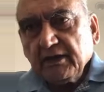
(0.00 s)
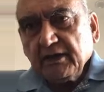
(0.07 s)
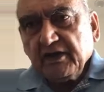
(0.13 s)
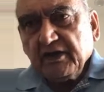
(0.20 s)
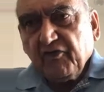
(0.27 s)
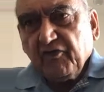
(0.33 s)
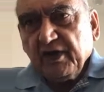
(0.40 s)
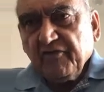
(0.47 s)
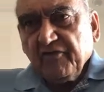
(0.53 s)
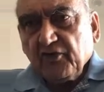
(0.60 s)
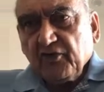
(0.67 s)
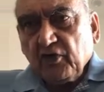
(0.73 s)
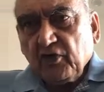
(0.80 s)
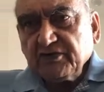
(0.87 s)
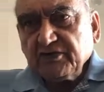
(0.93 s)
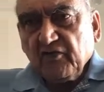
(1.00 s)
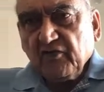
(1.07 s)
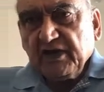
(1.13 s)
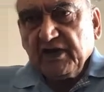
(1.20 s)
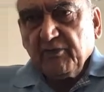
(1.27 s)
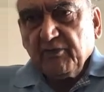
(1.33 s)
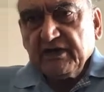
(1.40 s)
And therefore, if
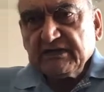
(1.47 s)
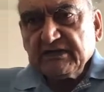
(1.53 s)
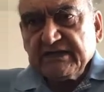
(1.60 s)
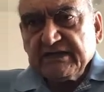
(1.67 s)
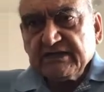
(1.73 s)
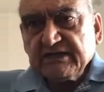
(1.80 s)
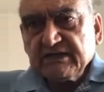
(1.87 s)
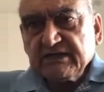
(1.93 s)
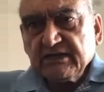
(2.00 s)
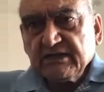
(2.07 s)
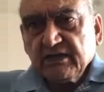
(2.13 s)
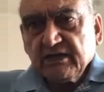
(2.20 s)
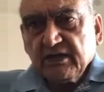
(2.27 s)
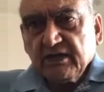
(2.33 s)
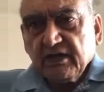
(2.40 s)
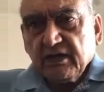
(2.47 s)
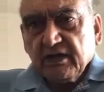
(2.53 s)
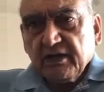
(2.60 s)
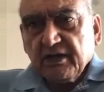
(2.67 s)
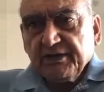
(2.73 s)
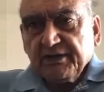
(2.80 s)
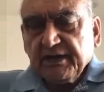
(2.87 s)
cost of labor is less,
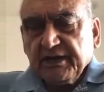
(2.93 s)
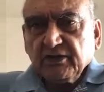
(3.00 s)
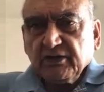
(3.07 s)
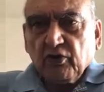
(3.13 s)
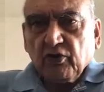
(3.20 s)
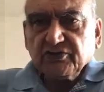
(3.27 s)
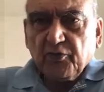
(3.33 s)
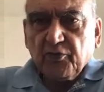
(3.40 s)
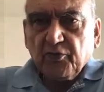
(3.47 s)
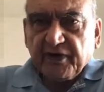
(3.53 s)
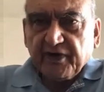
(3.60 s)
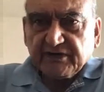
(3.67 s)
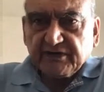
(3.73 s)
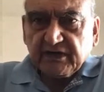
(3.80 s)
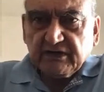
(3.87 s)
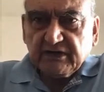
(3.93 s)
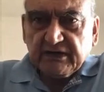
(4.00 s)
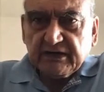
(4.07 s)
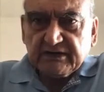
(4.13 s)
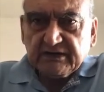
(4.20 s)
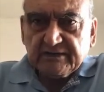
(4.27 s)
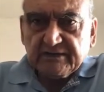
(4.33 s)
then cost of production
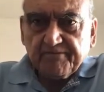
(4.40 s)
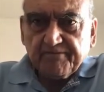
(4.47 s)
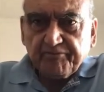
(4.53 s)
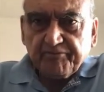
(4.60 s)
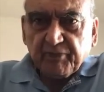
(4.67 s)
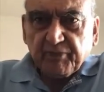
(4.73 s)
is less.